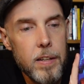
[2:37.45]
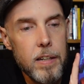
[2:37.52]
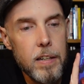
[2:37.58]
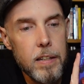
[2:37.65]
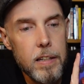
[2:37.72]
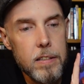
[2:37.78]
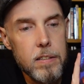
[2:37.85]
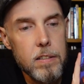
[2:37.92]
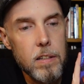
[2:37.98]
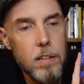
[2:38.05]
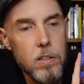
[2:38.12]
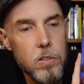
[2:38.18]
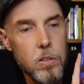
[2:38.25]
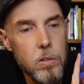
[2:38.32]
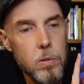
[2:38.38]
That
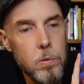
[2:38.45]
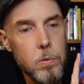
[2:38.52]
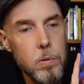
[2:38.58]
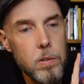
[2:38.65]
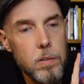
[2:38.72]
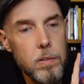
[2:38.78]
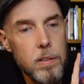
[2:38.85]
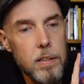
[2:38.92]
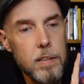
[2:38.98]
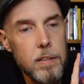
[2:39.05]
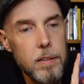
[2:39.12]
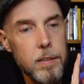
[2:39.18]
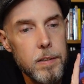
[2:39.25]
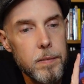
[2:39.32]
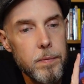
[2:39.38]
also,
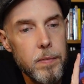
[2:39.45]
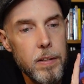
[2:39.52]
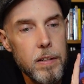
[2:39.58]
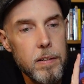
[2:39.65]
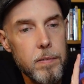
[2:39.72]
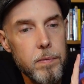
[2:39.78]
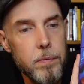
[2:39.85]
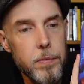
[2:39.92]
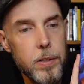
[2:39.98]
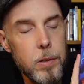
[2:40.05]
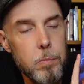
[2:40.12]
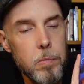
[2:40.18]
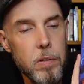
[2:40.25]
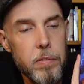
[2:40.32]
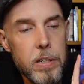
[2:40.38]
the
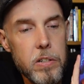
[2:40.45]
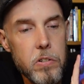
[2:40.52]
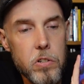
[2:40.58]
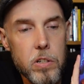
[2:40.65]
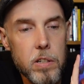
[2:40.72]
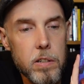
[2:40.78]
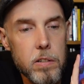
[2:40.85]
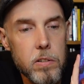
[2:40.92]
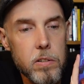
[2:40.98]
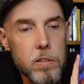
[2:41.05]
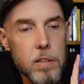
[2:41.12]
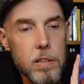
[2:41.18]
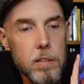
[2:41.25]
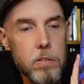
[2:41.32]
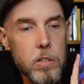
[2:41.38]
film Revenge stars